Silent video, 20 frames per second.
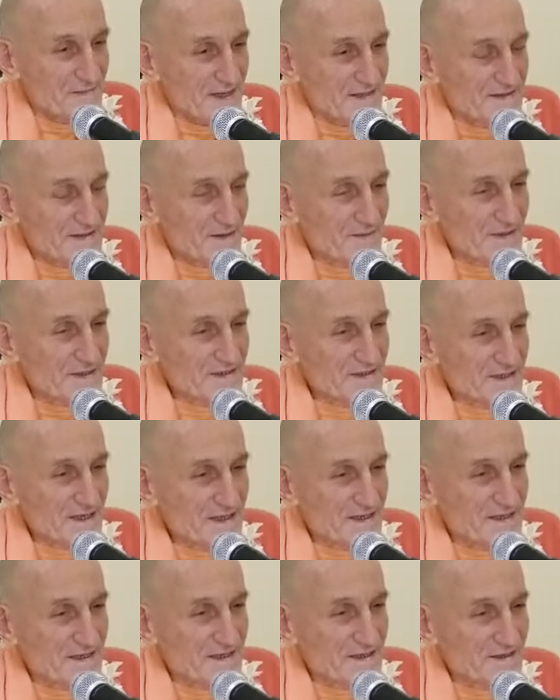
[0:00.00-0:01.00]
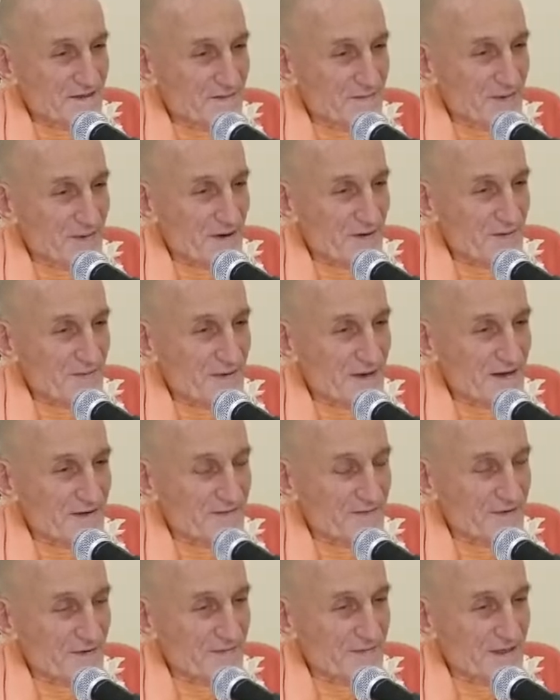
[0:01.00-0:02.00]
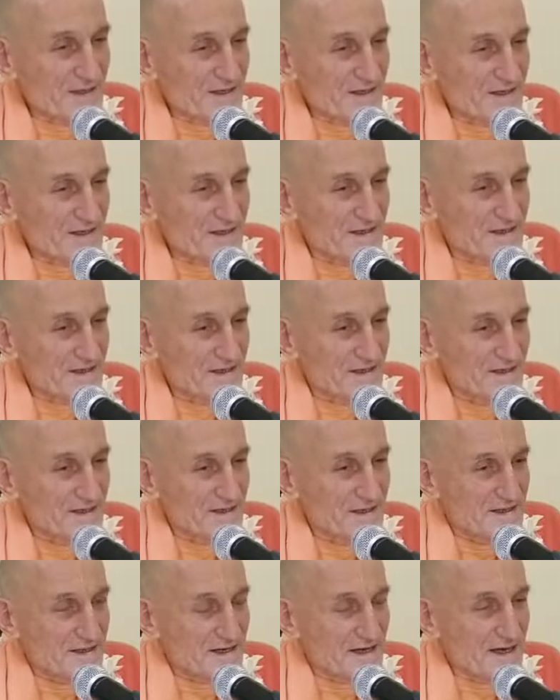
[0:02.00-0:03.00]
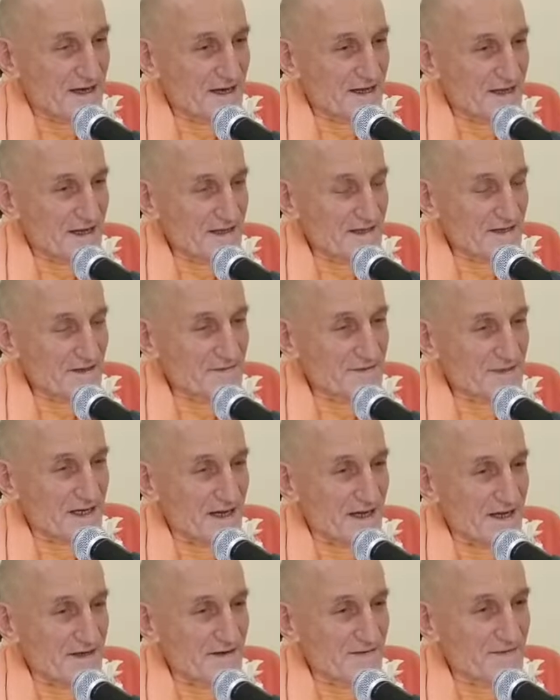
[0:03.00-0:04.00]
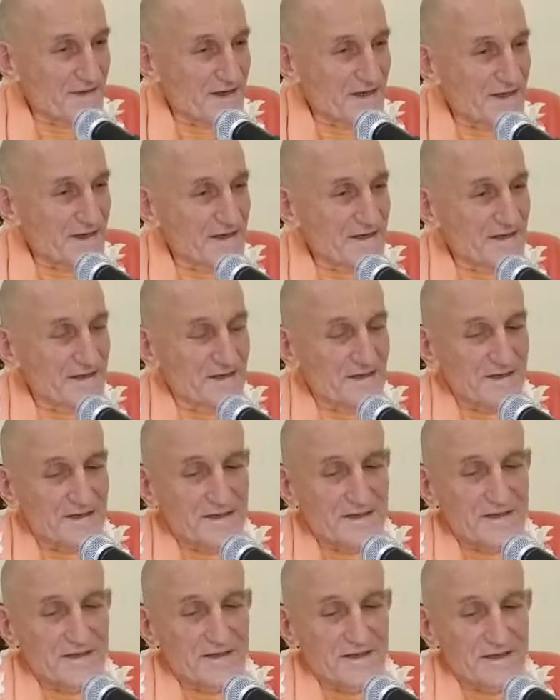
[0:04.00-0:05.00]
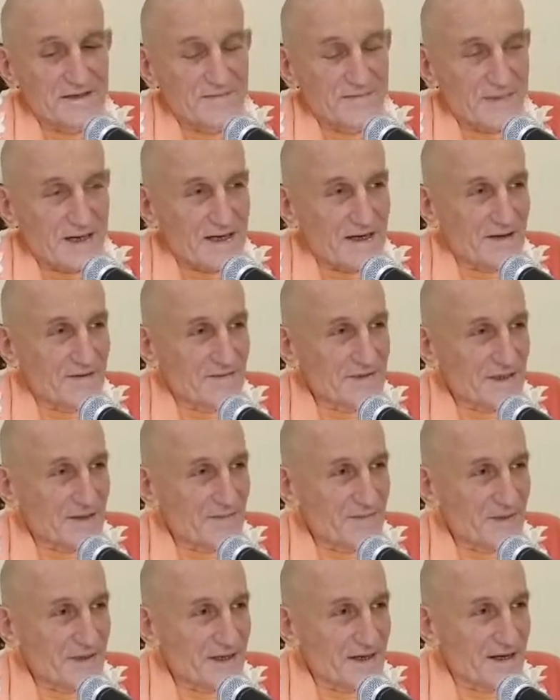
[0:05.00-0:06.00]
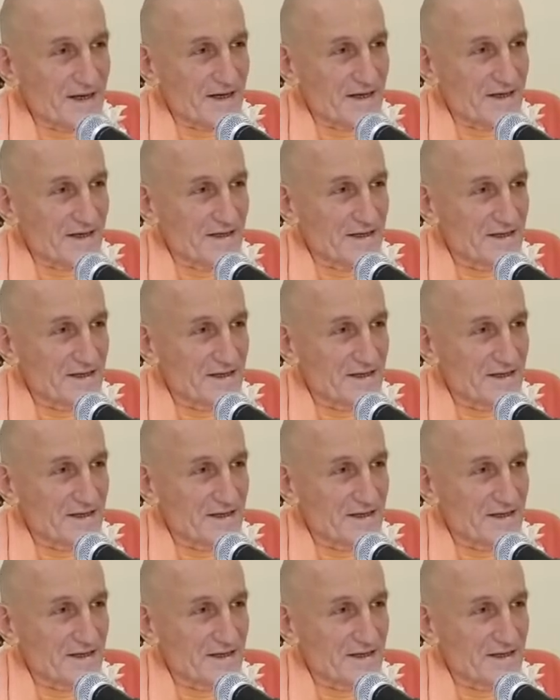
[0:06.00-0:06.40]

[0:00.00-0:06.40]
someone sent to Prabhupada from the head, I think it's the head of the Vallabha Sampradaya.